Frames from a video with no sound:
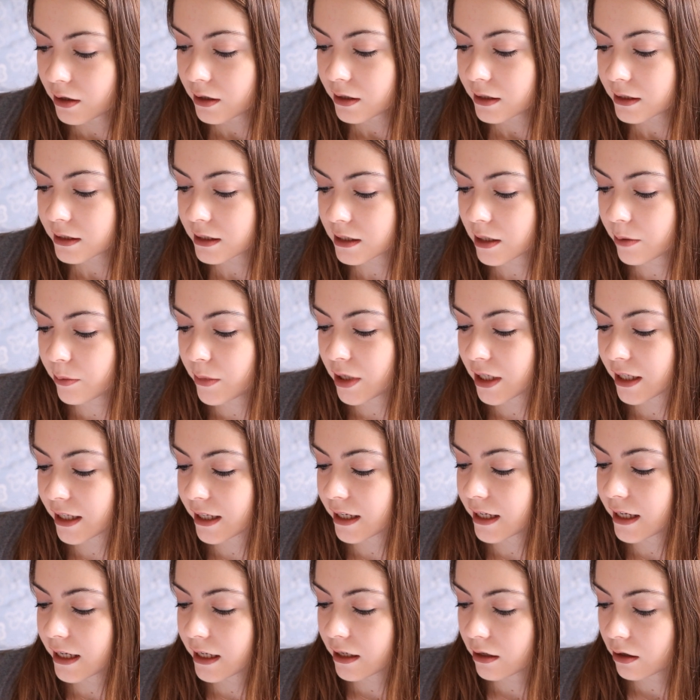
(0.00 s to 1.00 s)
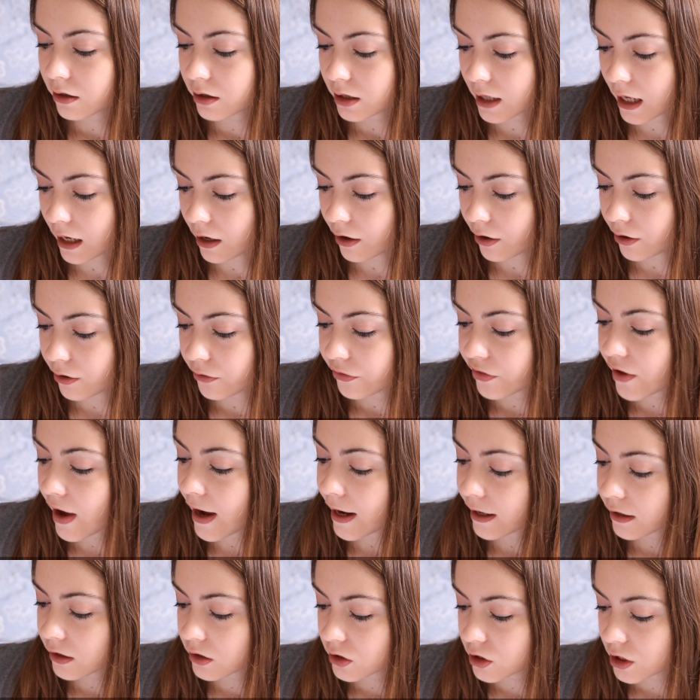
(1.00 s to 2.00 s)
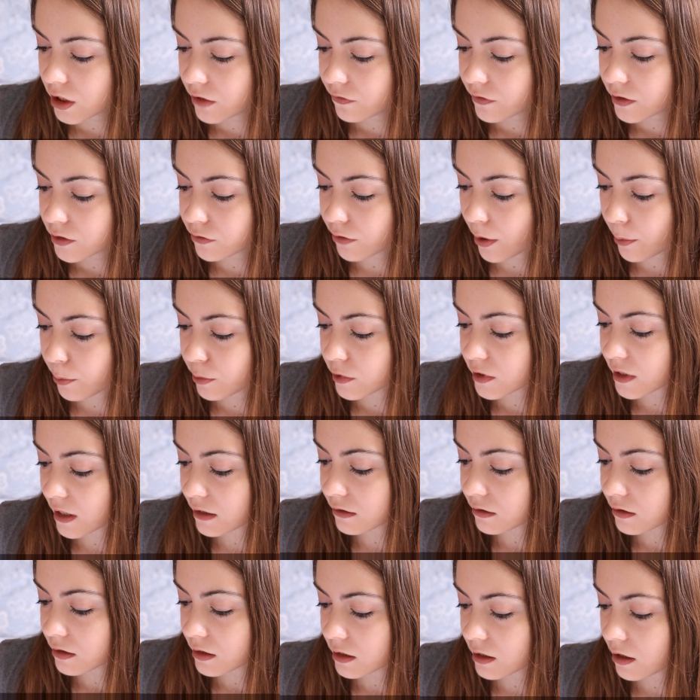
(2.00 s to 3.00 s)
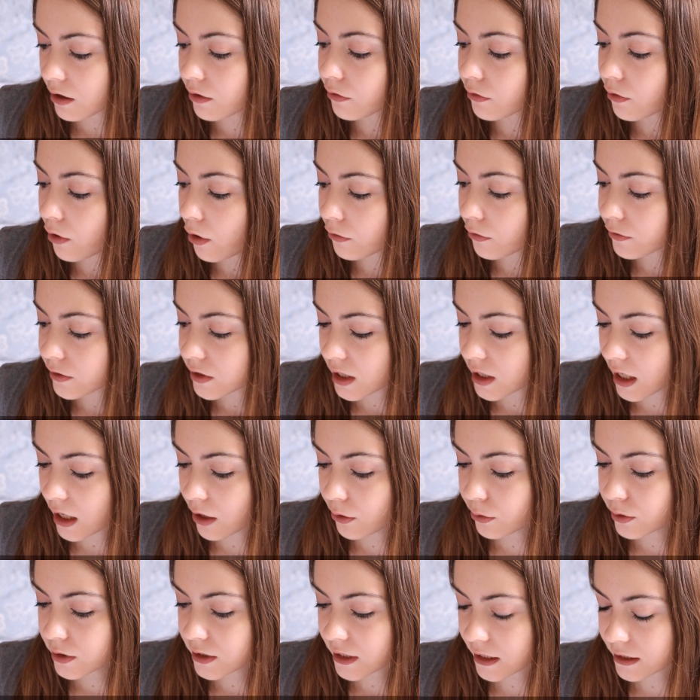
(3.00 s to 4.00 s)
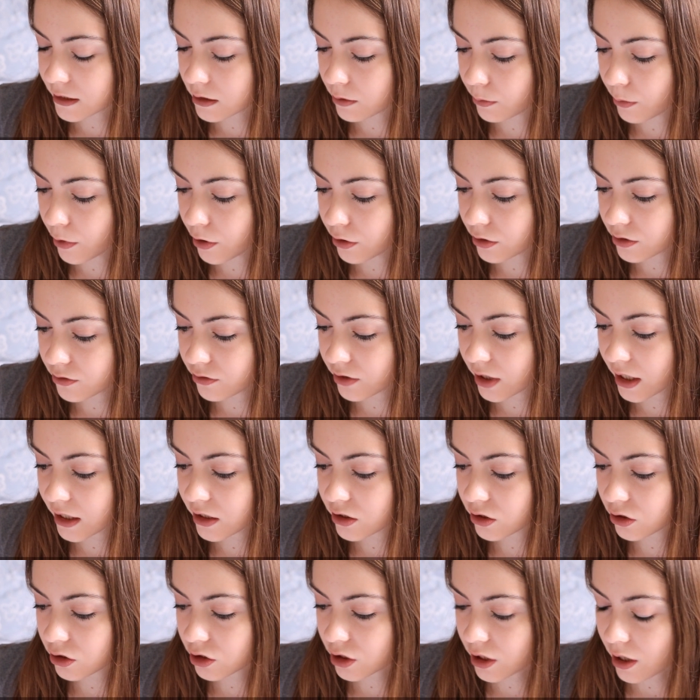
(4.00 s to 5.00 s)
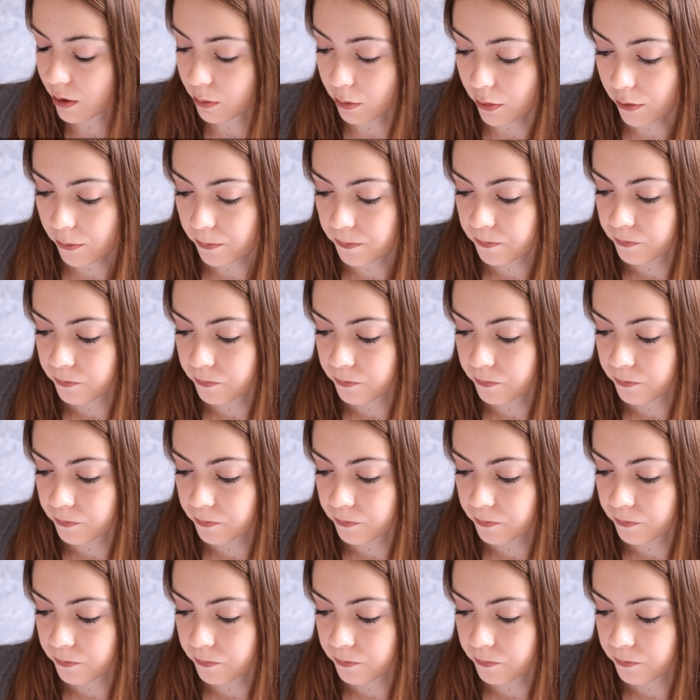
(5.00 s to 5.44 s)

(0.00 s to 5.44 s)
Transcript: Similarly, in Othello, the handkerchief is representative of Othello and Desdemona's relationship.